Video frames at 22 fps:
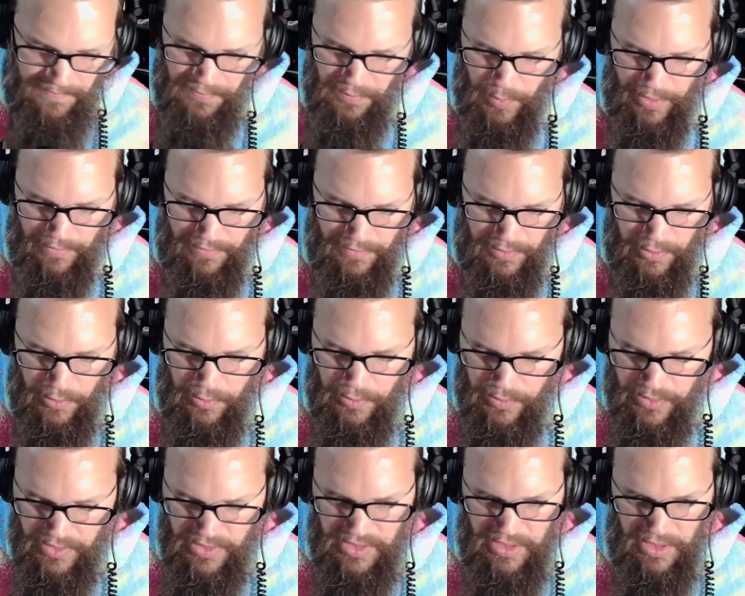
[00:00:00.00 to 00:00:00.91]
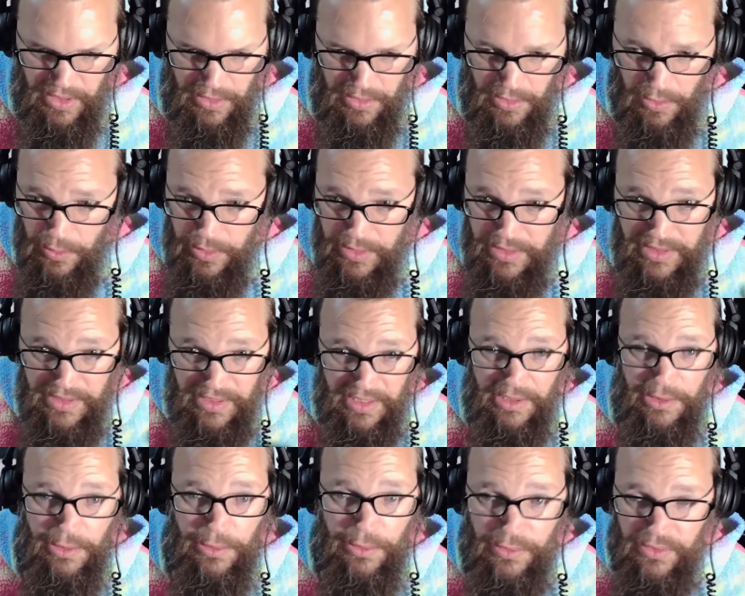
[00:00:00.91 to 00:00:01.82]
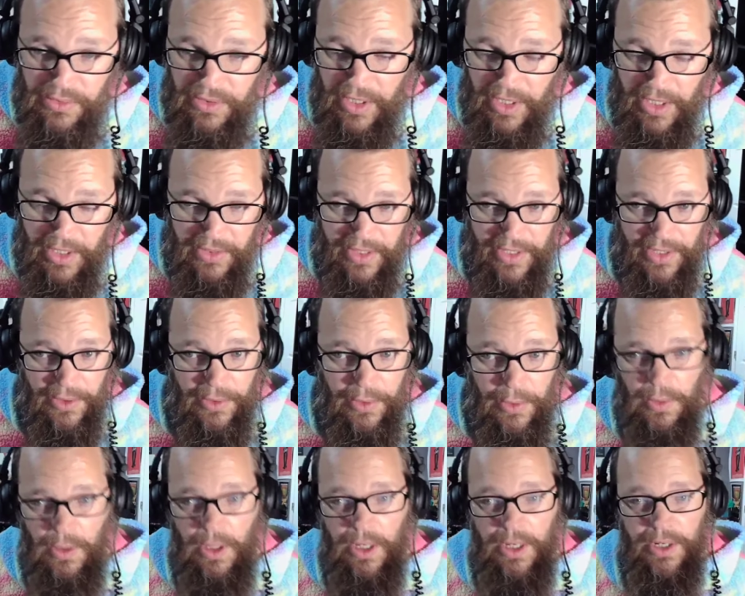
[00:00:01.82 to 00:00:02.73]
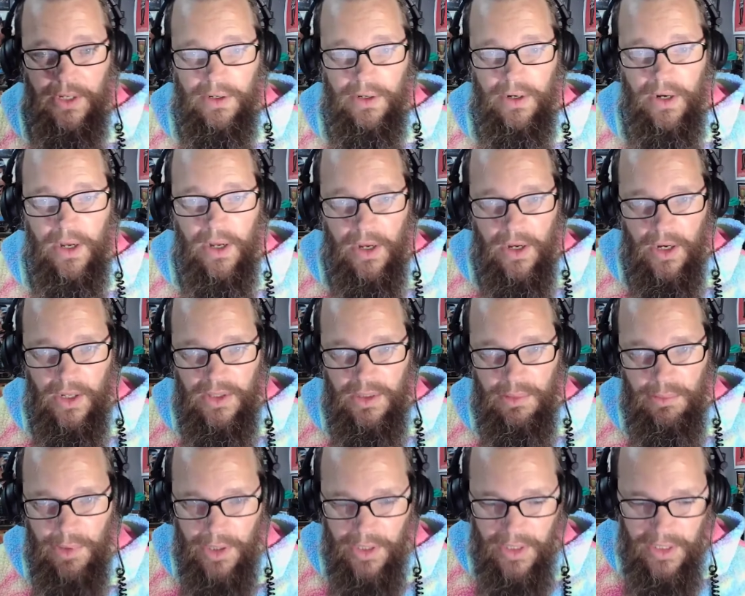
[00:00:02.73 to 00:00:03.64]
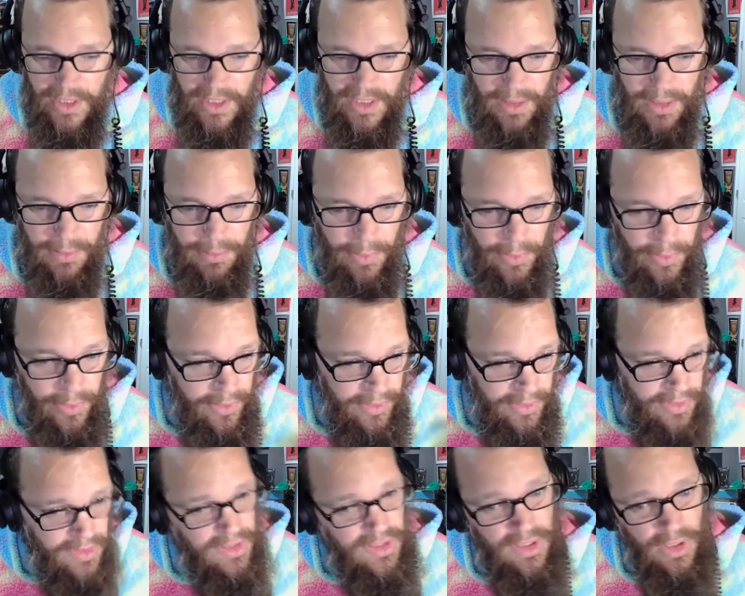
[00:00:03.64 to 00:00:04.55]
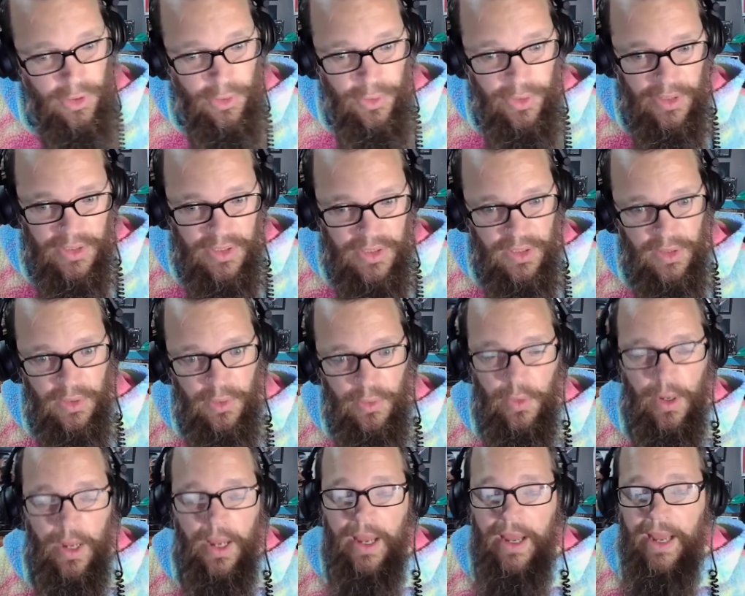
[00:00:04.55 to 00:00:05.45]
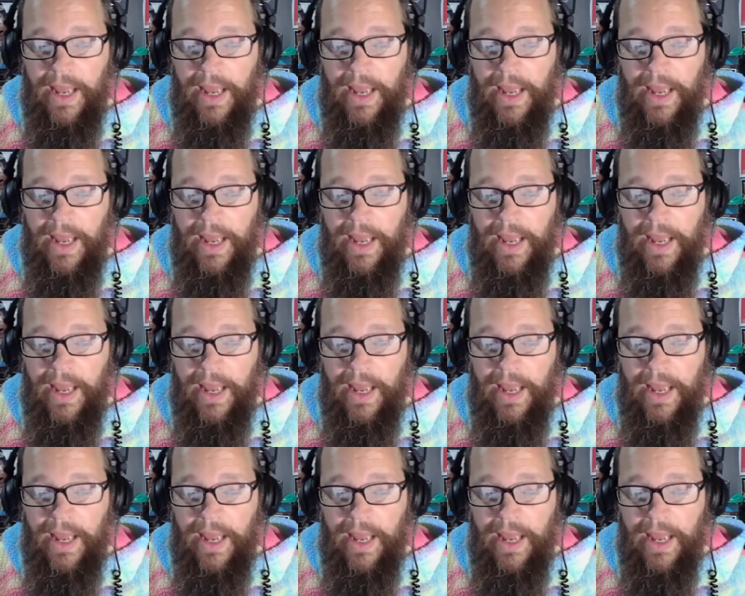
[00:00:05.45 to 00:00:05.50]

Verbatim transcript: we have new sing- newly singles that are no longer on the market anymore including two